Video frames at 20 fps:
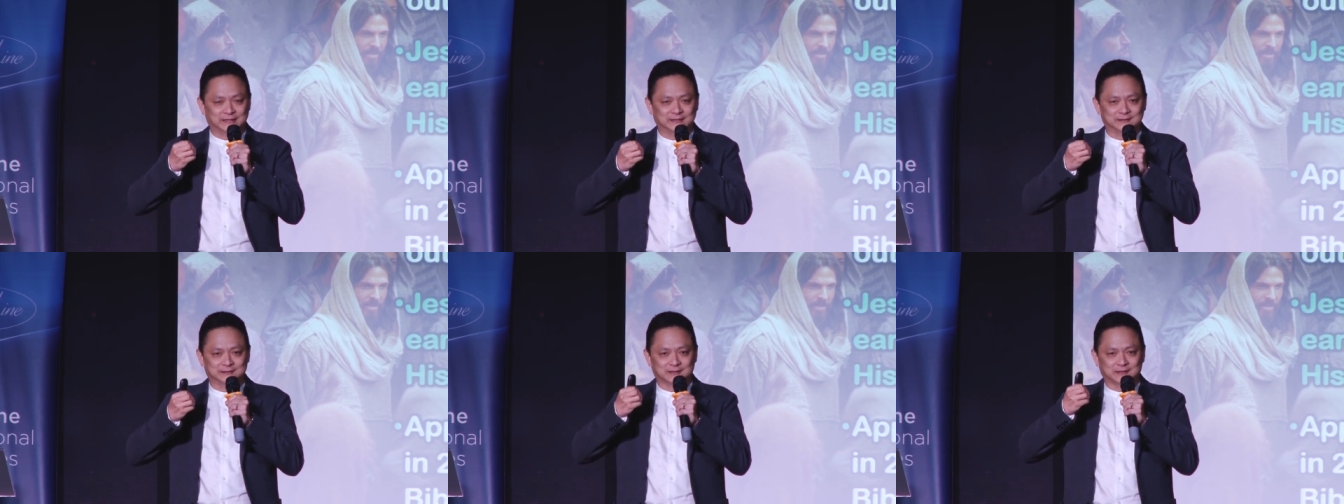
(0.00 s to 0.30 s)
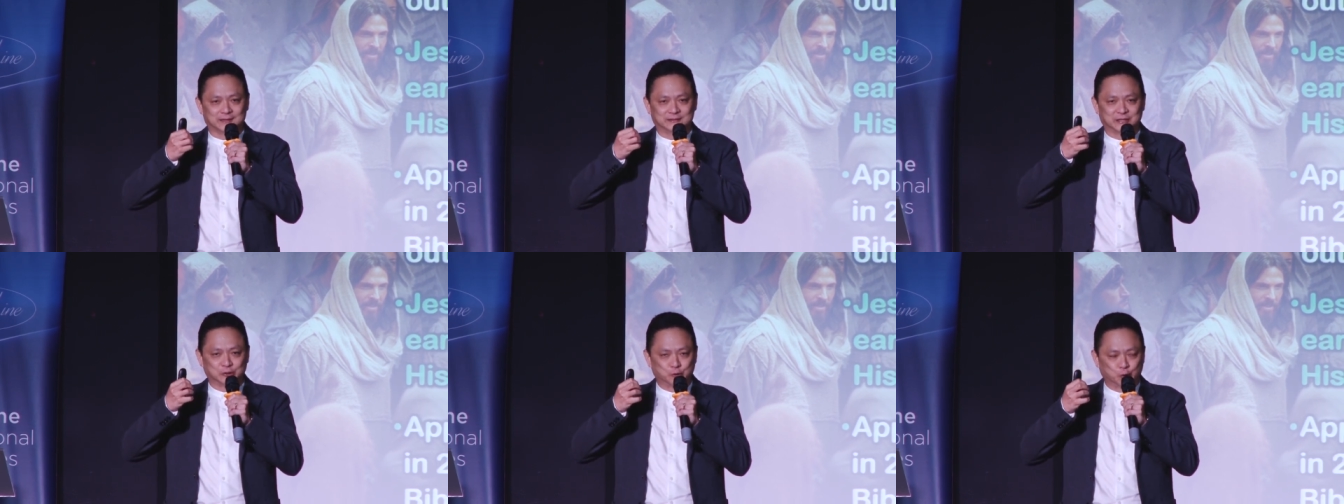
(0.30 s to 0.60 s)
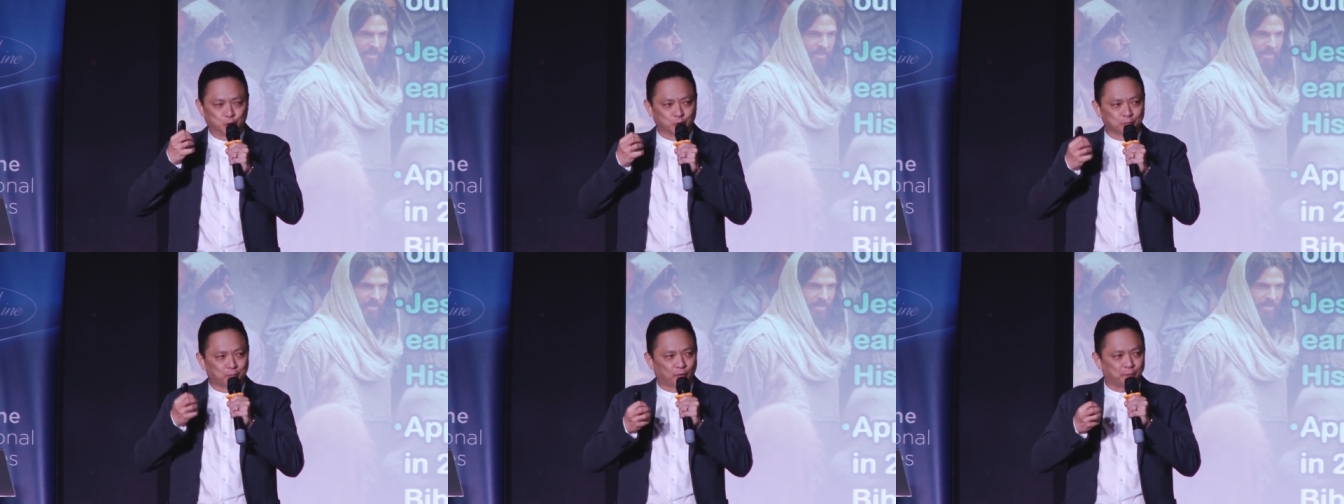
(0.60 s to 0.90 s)
is, is a
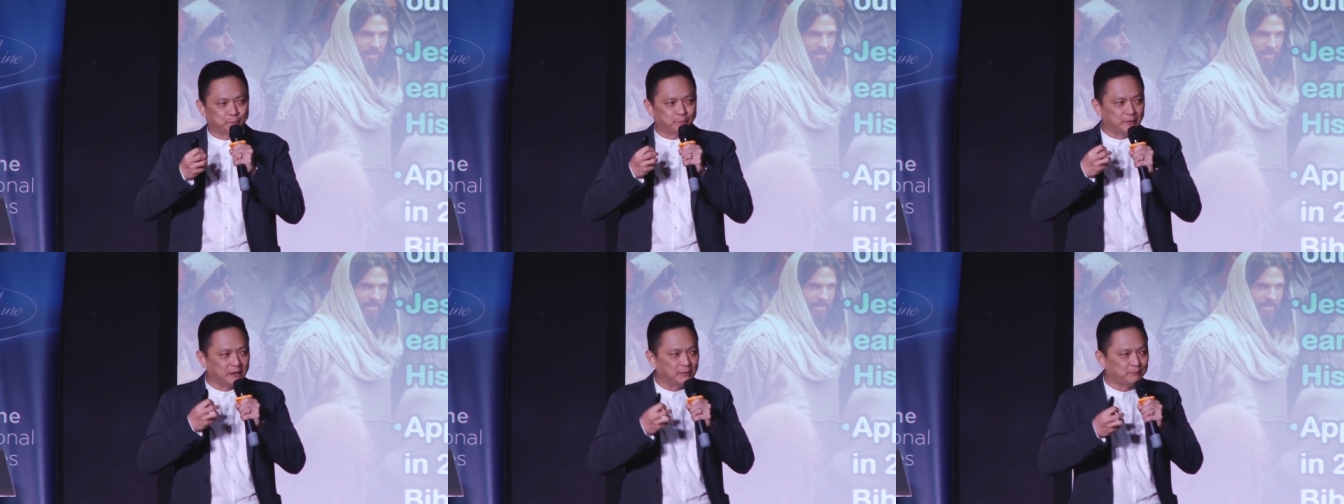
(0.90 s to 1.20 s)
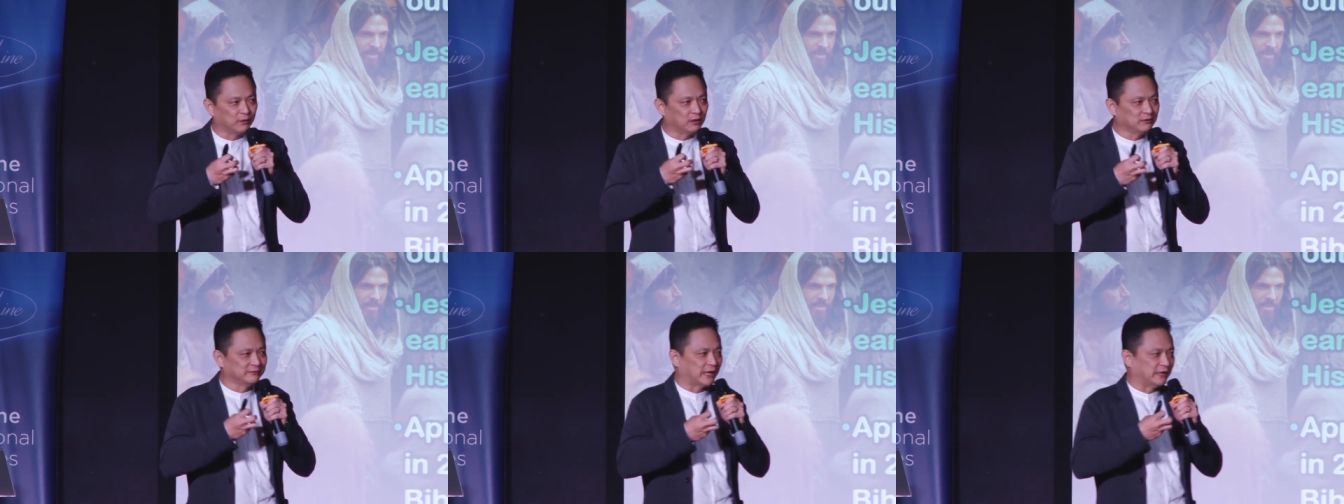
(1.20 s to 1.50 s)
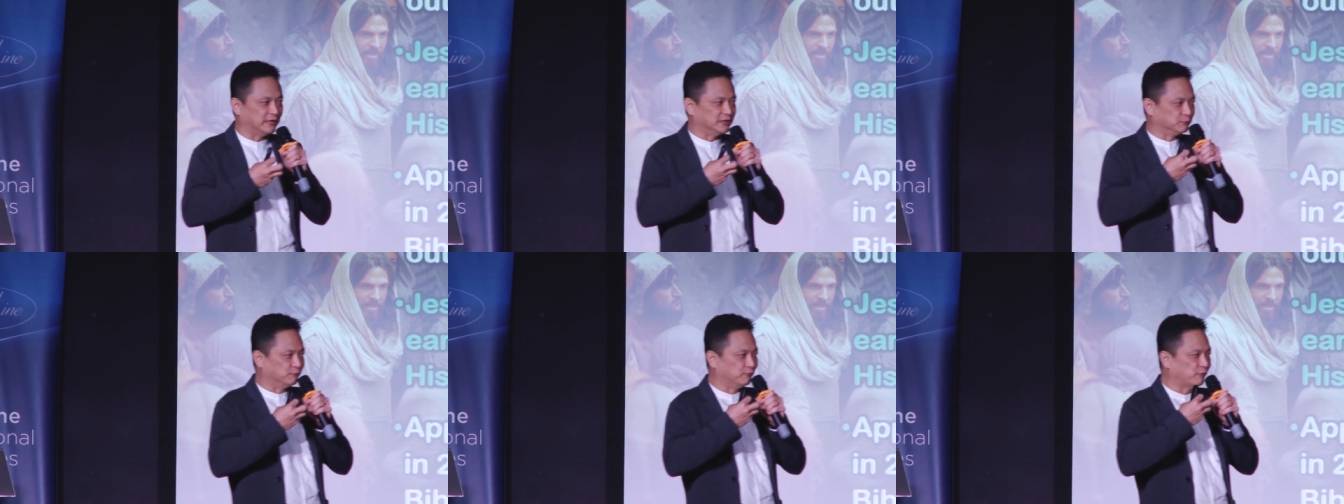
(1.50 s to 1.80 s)
group of people
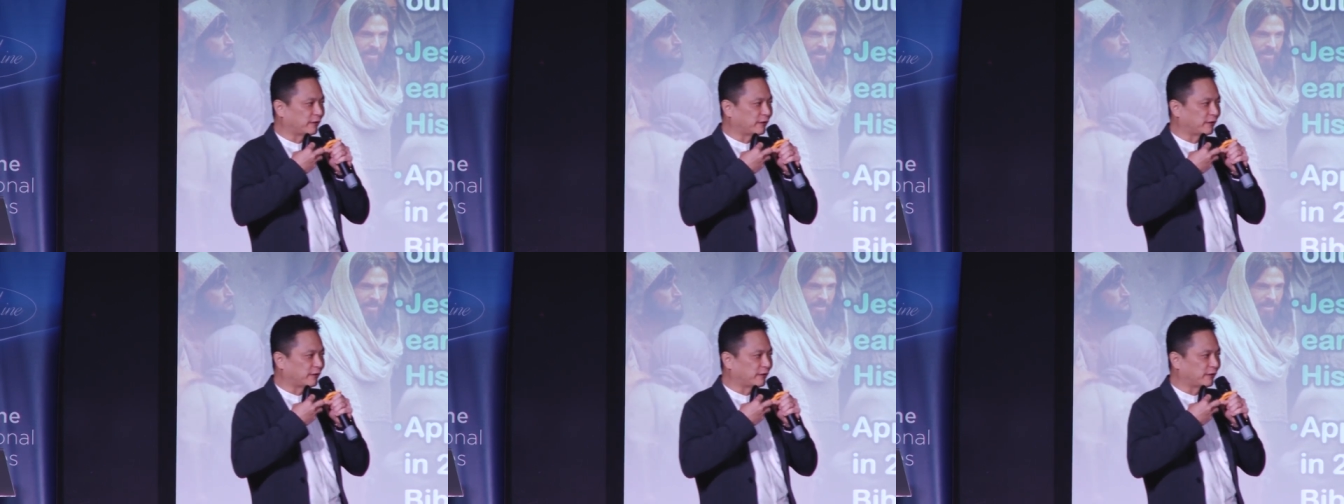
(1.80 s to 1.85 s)
that is